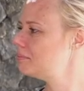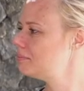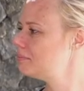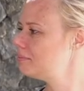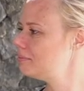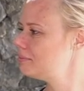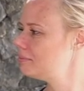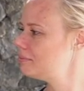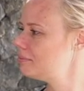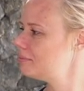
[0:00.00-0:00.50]

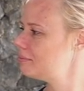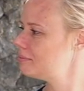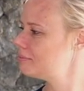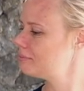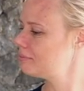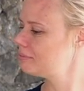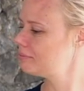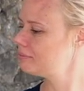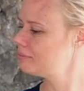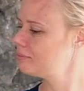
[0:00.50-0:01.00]

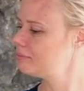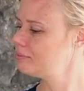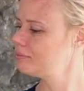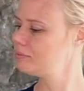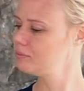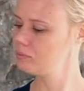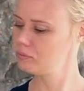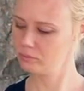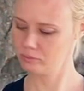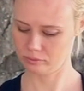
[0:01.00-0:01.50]

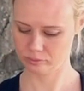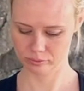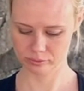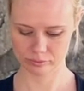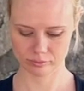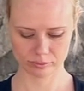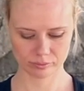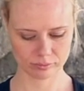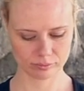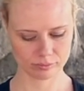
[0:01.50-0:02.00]

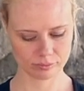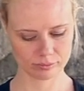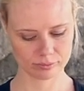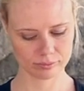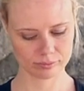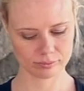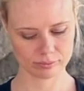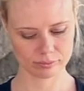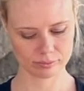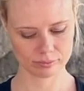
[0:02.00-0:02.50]

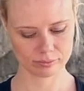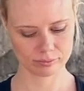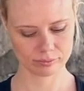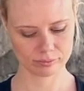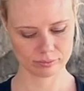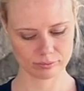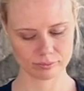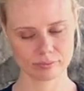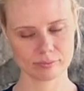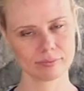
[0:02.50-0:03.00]

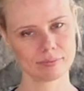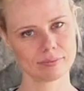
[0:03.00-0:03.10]
(silent)